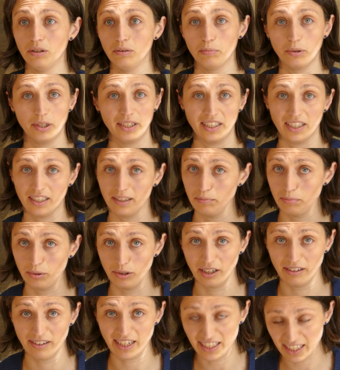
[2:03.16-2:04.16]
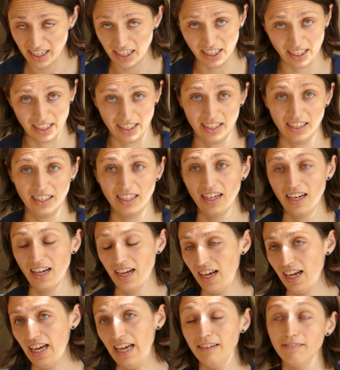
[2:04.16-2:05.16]
political polarization,
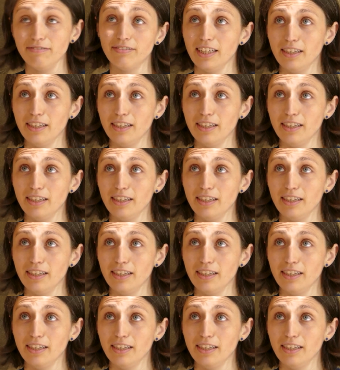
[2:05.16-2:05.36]
if